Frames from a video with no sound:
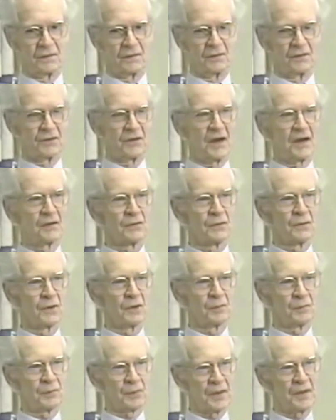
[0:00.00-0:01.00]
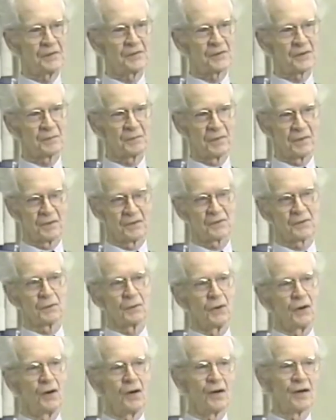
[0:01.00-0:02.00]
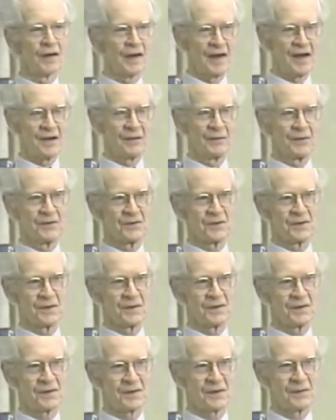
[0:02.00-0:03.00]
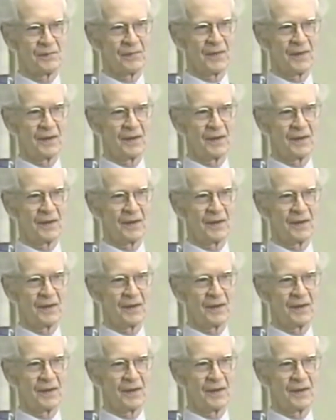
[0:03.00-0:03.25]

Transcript: general principles to all languages.